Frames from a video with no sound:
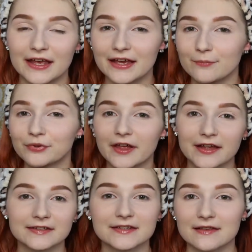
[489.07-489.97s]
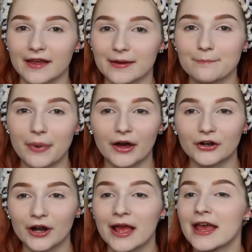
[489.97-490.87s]
It blends like
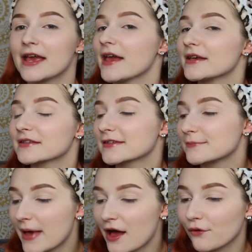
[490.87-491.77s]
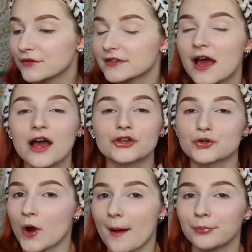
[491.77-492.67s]
butter. It smells
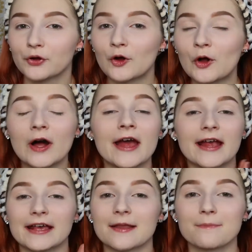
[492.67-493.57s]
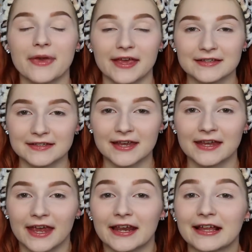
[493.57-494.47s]
tropical and
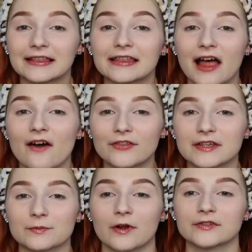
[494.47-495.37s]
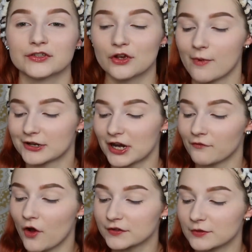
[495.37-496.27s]
amazing, and I love this bronzer so much.
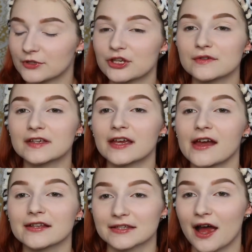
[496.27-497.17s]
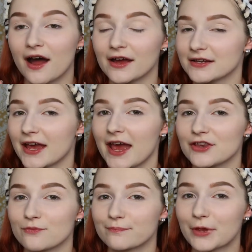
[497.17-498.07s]
I've also been using it a ton,
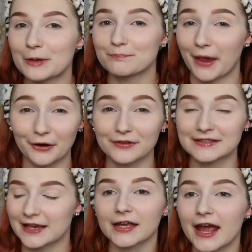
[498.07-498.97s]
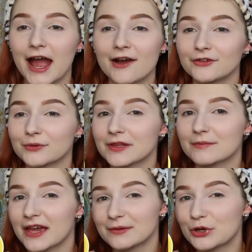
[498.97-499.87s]
and you can barely like, I haven't really
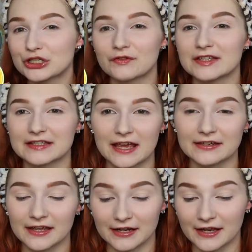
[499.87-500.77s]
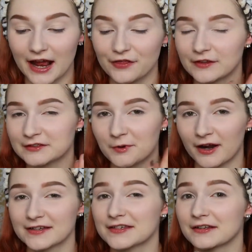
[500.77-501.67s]
made much of a dent in it. I think this
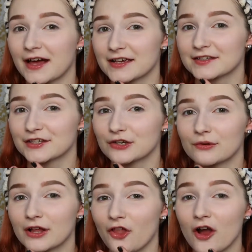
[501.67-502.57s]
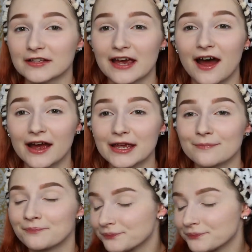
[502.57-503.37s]
product's gonna last you a long time.